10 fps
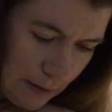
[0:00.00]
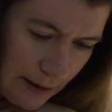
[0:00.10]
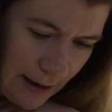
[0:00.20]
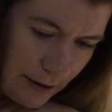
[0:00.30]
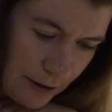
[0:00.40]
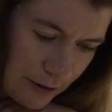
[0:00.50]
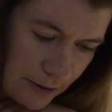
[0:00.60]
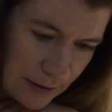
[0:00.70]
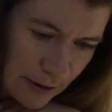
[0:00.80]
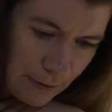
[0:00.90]

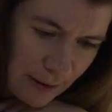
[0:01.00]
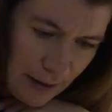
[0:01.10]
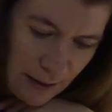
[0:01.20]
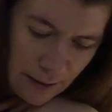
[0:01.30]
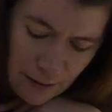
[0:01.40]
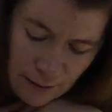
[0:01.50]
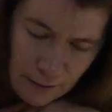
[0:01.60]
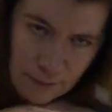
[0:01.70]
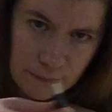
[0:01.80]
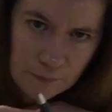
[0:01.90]
Letters go here.
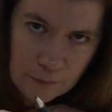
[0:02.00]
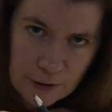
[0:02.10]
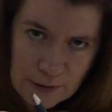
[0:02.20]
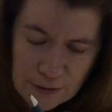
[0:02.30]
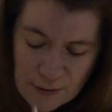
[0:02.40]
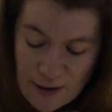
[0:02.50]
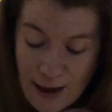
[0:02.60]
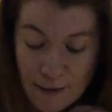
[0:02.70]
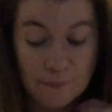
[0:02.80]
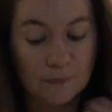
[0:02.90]
What do we do with
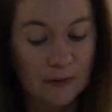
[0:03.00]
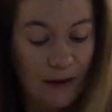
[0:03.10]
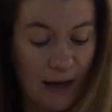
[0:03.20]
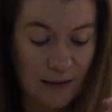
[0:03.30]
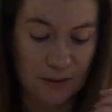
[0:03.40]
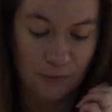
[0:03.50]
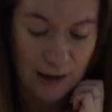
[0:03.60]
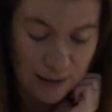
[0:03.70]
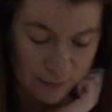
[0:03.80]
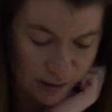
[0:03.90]
that? That's a
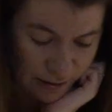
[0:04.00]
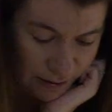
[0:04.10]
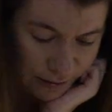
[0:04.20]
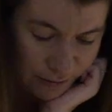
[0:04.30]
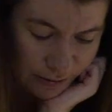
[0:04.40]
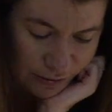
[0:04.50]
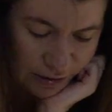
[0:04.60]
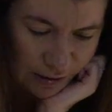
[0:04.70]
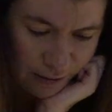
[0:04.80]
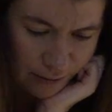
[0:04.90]
writing material. Here's
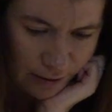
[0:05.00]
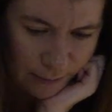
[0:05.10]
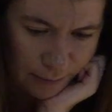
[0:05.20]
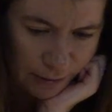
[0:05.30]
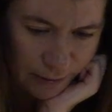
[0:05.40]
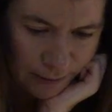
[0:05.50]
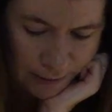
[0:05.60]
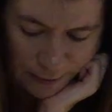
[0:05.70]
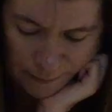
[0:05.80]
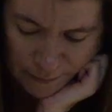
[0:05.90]
another number.
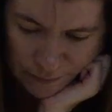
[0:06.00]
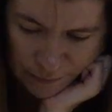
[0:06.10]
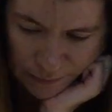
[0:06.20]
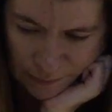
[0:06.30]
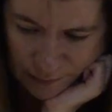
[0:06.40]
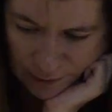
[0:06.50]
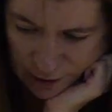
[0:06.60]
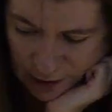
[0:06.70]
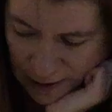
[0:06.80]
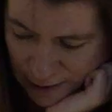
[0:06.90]

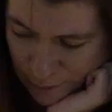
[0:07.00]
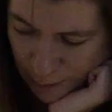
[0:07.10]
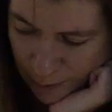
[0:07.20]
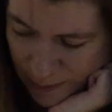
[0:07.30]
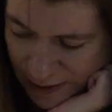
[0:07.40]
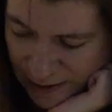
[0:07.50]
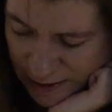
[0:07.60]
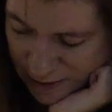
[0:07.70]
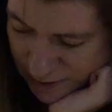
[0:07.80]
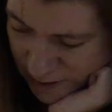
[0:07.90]
Okay, rubber
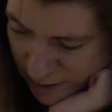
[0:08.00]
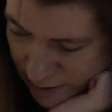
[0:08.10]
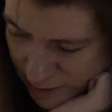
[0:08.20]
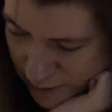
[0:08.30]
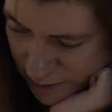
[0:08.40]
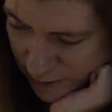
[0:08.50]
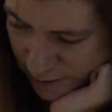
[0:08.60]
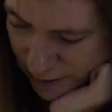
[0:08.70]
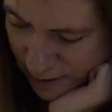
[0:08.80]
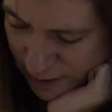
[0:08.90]
bands.
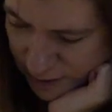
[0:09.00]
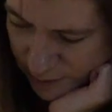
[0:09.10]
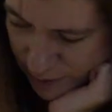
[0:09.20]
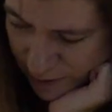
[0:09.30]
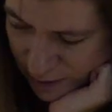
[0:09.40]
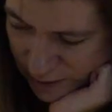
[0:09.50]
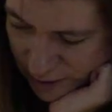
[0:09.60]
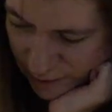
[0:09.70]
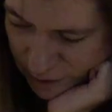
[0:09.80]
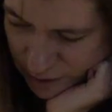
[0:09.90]
Kind of spread these
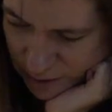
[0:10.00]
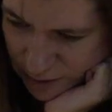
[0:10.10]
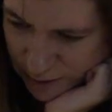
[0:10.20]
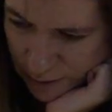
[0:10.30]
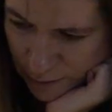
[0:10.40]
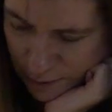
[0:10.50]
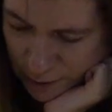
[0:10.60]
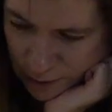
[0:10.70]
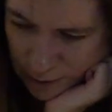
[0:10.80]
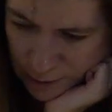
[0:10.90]
out just a little.
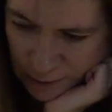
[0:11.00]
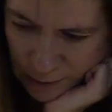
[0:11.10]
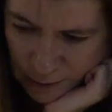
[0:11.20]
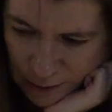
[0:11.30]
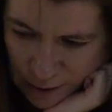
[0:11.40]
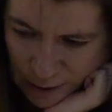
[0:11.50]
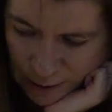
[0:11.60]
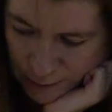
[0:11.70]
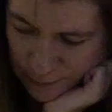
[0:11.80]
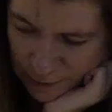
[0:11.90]

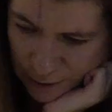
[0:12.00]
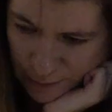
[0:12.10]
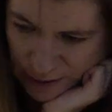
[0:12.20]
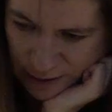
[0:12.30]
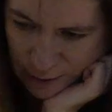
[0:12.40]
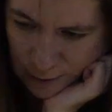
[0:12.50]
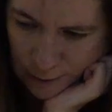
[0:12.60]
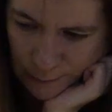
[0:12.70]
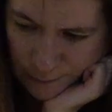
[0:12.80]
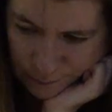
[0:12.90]
Go here.